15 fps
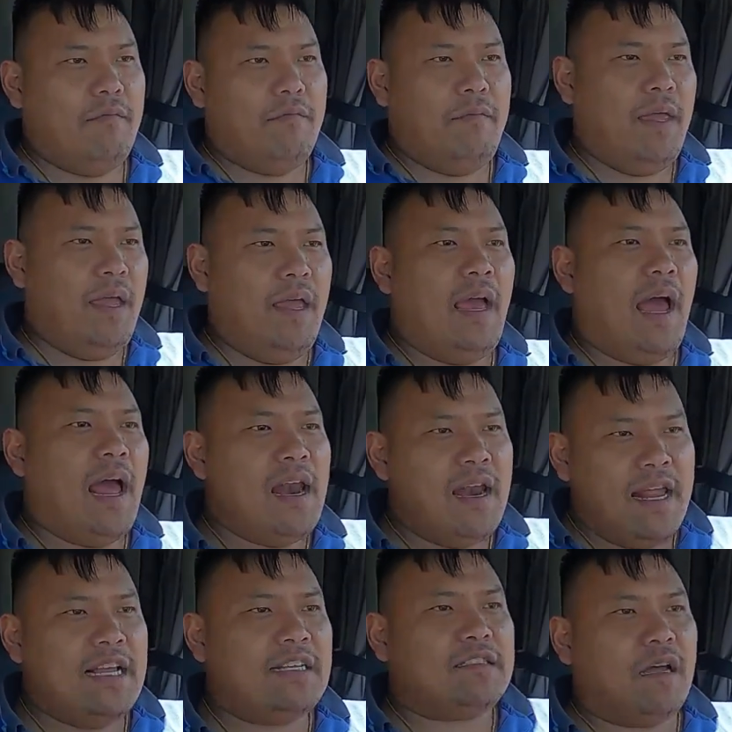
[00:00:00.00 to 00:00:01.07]
Me, I
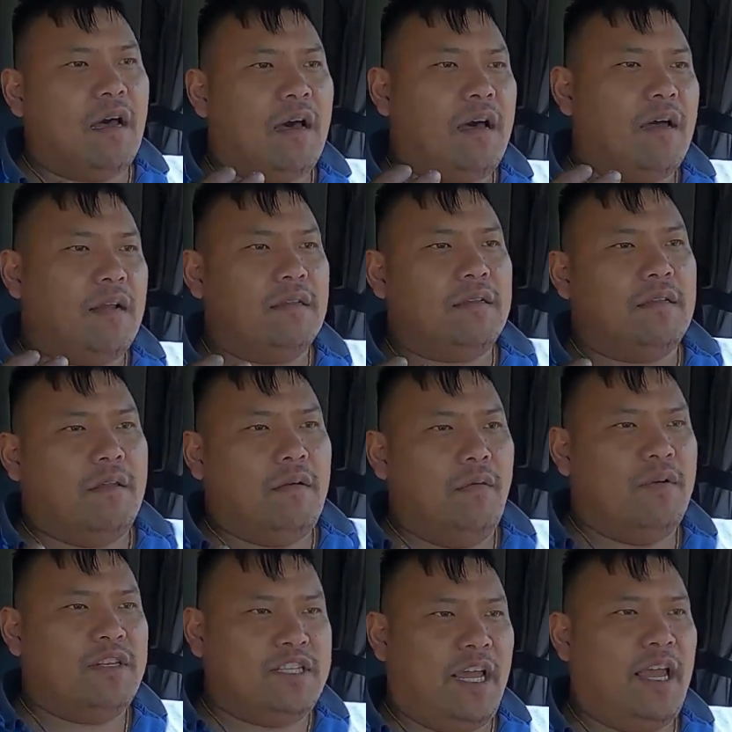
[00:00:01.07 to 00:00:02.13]
leased
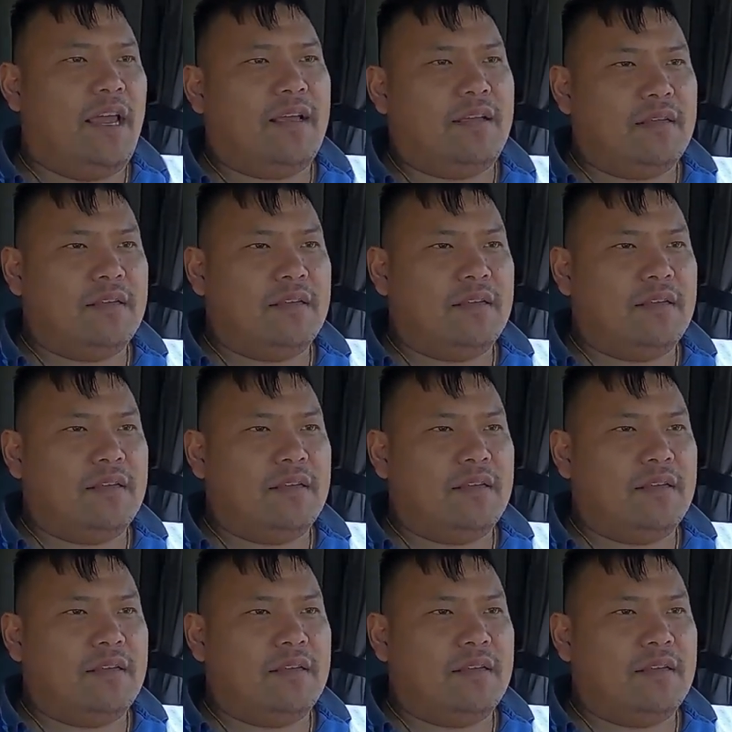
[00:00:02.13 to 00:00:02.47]
on with Jake,